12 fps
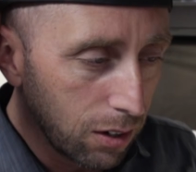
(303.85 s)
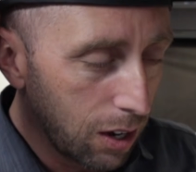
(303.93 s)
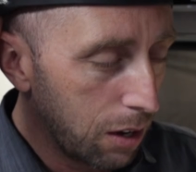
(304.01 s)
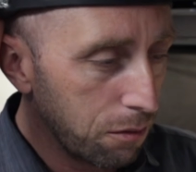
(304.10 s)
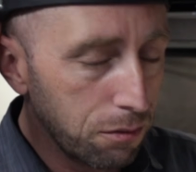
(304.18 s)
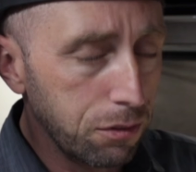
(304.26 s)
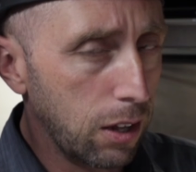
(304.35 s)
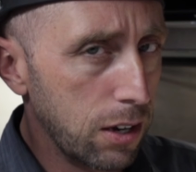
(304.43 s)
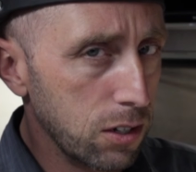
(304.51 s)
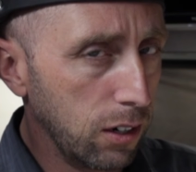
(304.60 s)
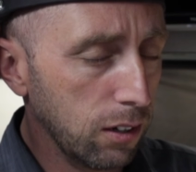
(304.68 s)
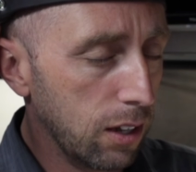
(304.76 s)
not
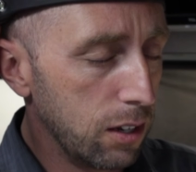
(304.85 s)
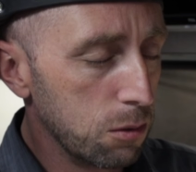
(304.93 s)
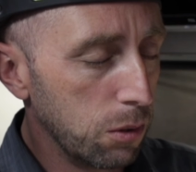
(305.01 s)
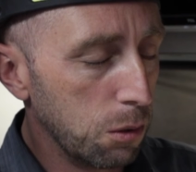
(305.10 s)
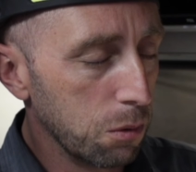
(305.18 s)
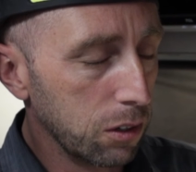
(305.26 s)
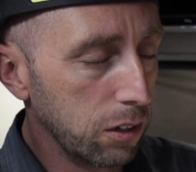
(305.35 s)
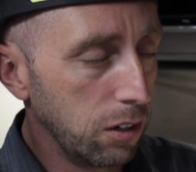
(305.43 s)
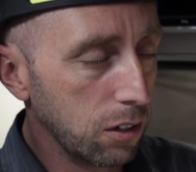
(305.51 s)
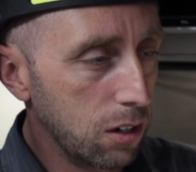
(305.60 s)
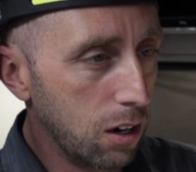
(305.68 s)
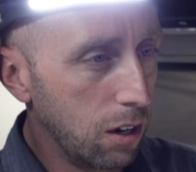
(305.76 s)
flashing your lights when you're working on
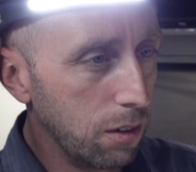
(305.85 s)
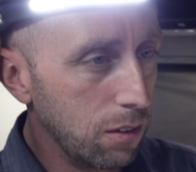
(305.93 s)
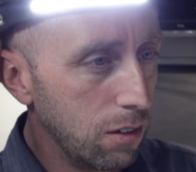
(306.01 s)
your car.